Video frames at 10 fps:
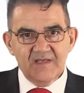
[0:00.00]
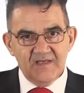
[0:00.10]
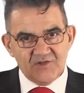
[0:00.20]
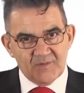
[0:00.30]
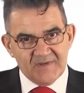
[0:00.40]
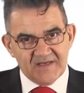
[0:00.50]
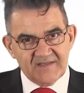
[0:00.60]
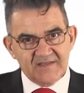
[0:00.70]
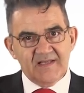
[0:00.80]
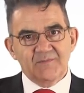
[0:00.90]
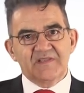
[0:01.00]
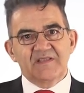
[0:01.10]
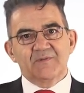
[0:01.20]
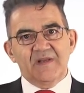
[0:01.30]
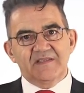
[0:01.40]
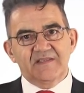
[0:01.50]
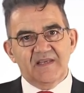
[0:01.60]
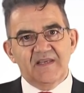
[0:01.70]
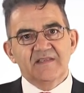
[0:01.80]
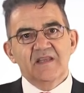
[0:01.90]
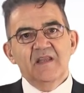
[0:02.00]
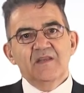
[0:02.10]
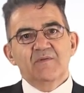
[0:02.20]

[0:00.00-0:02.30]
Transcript: each applicant, and within 20 days,